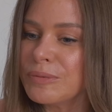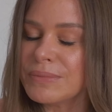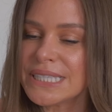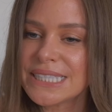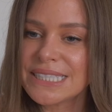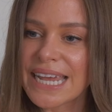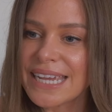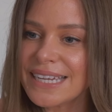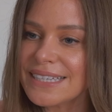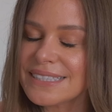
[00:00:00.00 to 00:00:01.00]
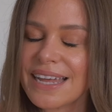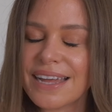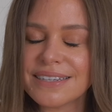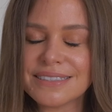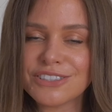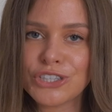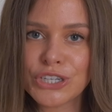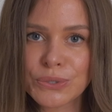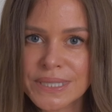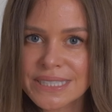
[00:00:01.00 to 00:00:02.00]
mistakes and
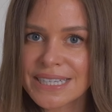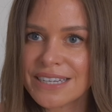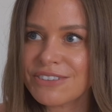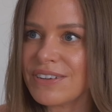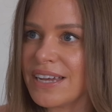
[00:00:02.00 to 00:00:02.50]
intuitive